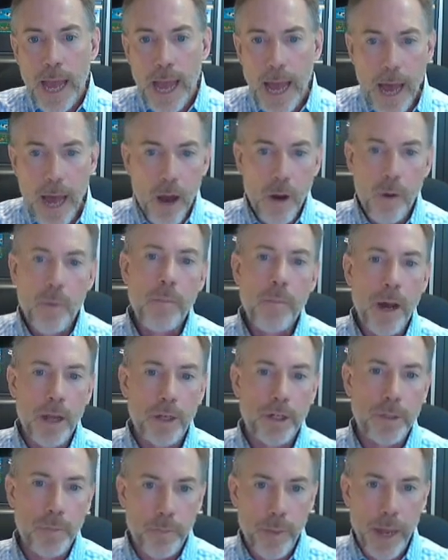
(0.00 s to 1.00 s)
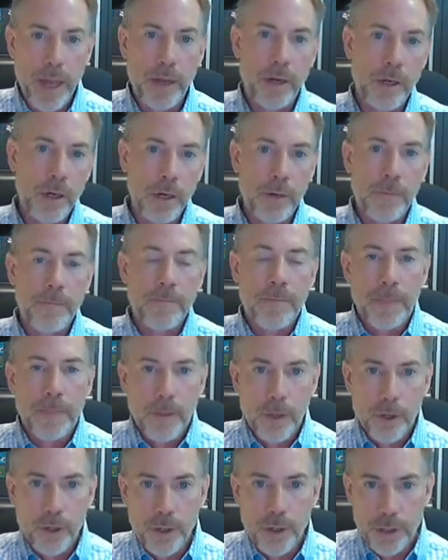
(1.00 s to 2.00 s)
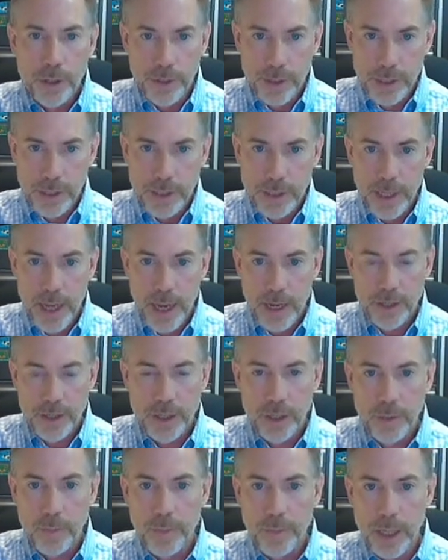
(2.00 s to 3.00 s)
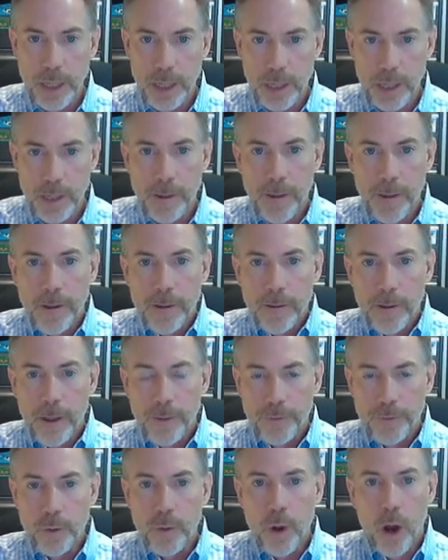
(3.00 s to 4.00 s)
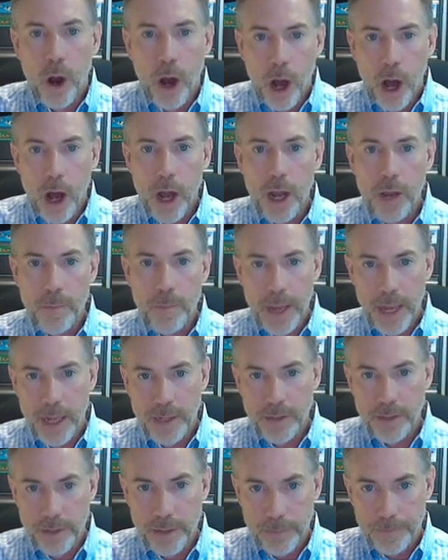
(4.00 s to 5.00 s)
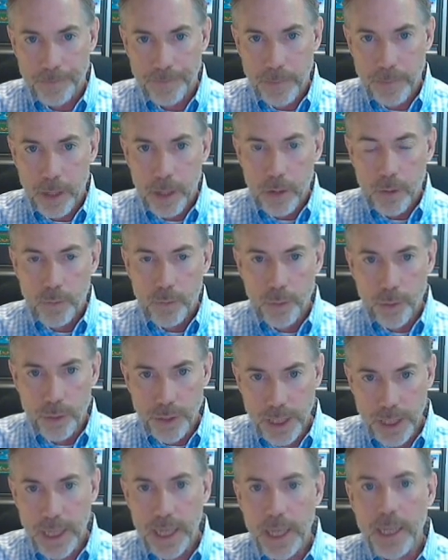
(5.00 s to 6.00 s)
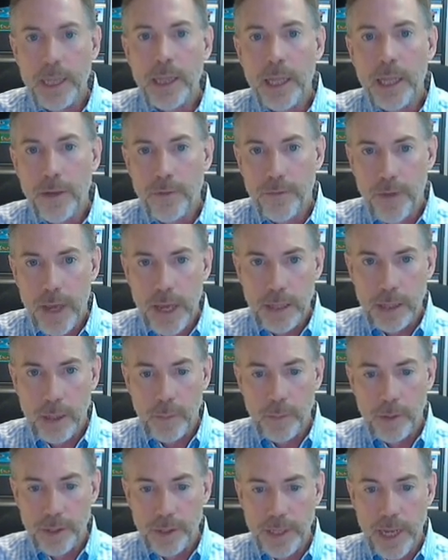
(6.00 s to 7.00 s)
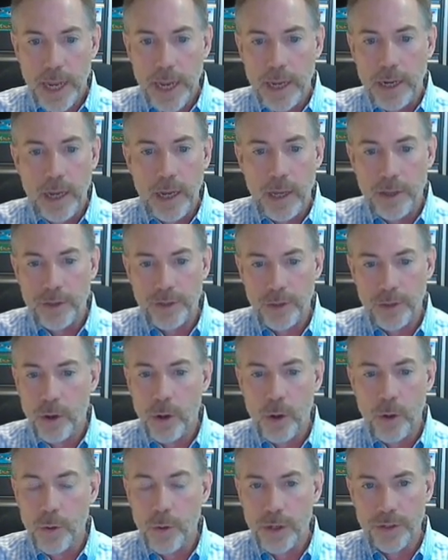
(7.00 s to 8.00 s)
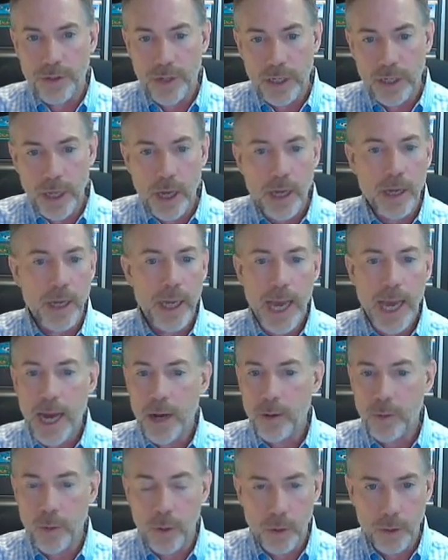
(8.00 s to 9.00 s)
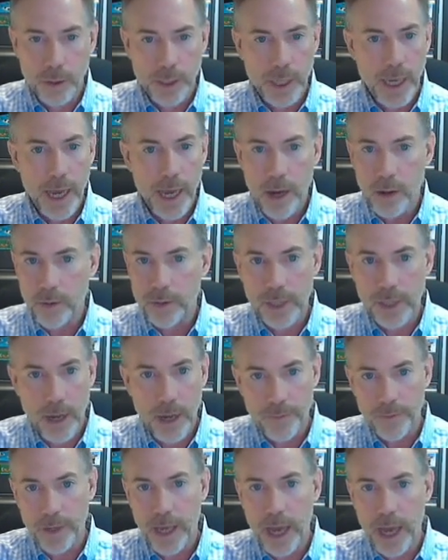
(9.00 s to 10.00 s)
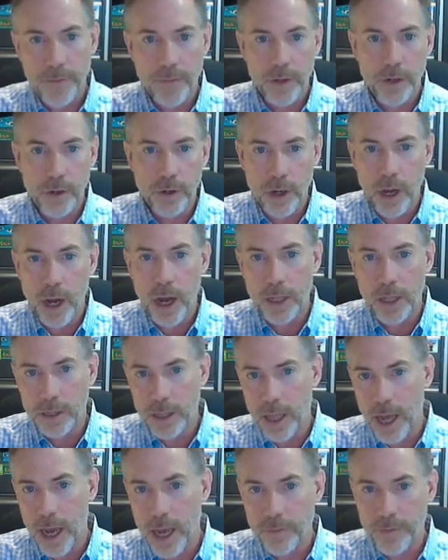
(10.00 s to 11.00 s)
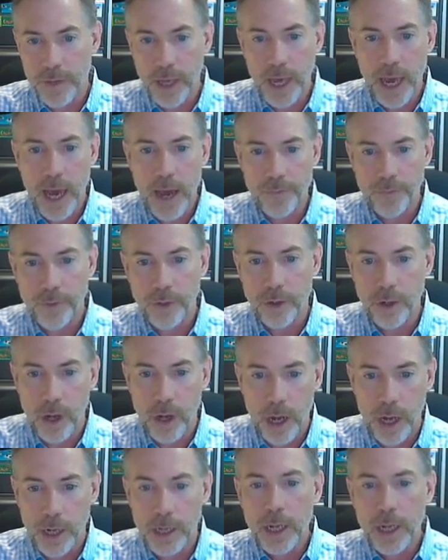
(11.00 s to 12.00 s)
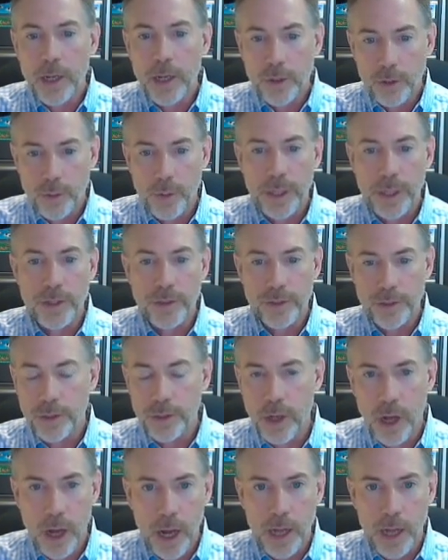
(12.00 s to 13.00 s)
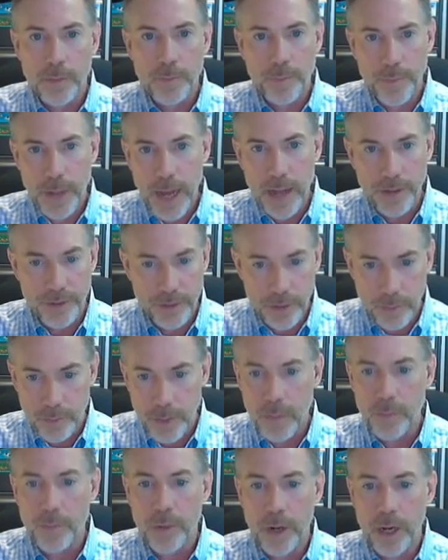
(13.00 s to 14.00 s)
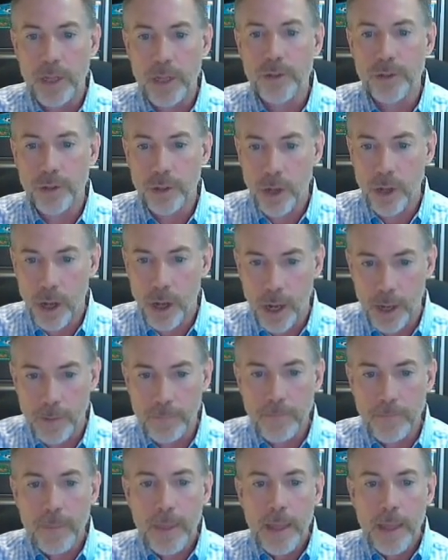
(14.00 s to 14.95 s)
how much better could the detection be if you augment routinely available data? So is it a young cow, old cow, tough calving or not, live calf or not, twins or not, past the membranes or not,